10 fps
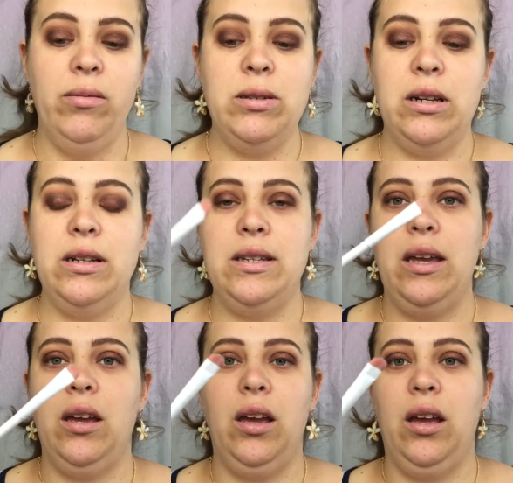just gonna
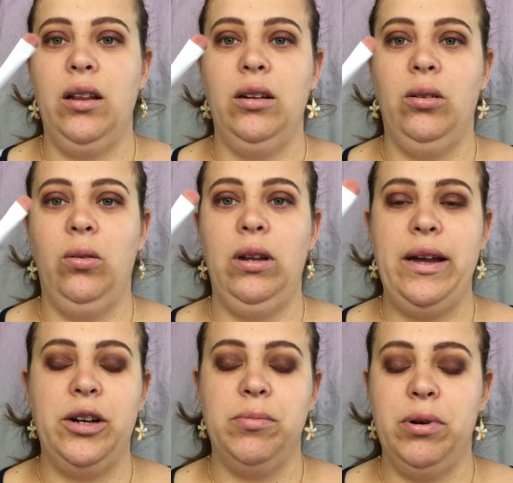take a little
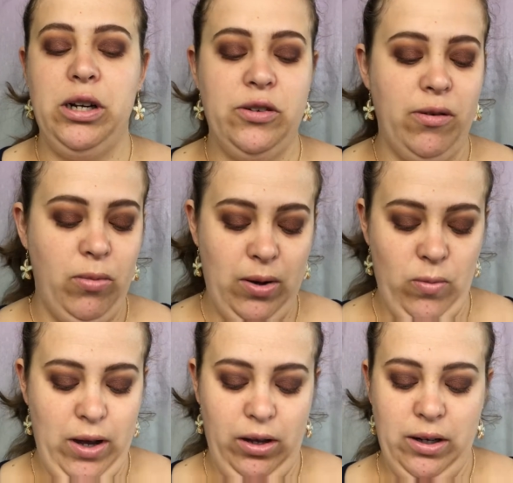liner brush from Wet n
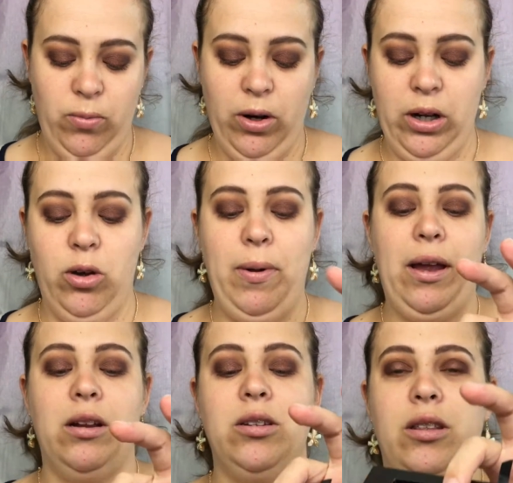Wild and we're gonna go
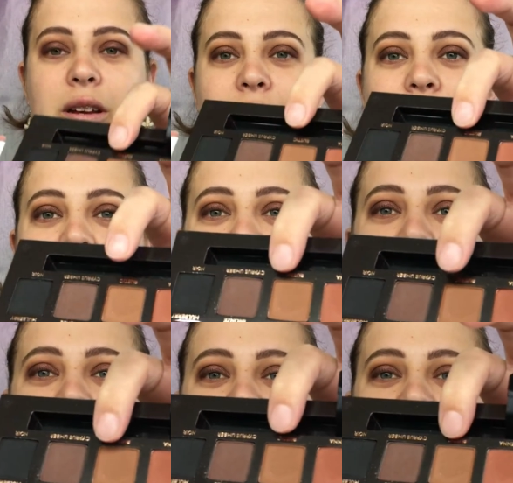back into the color
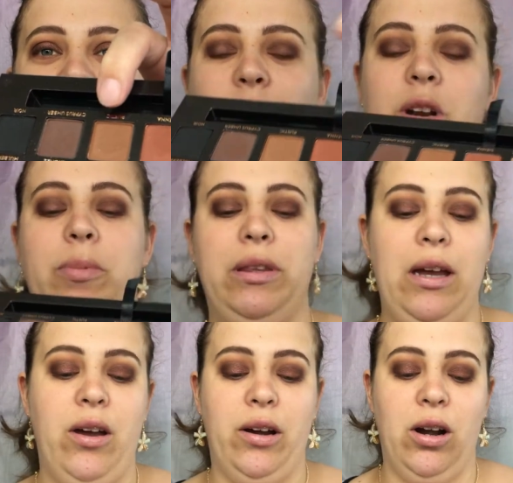Rustic and we're gonna put
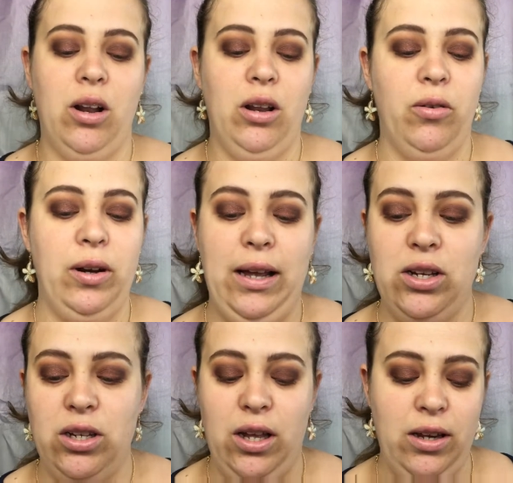that on our lower
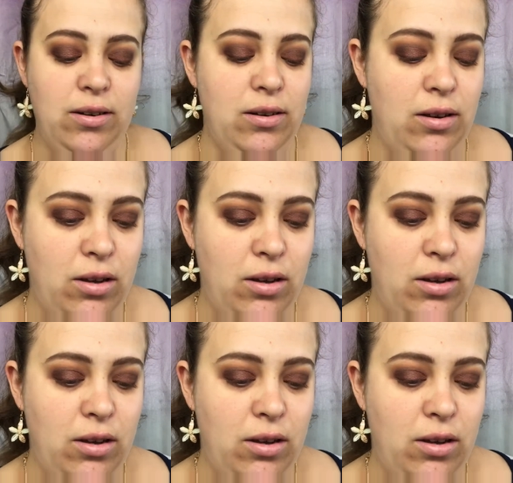lash line.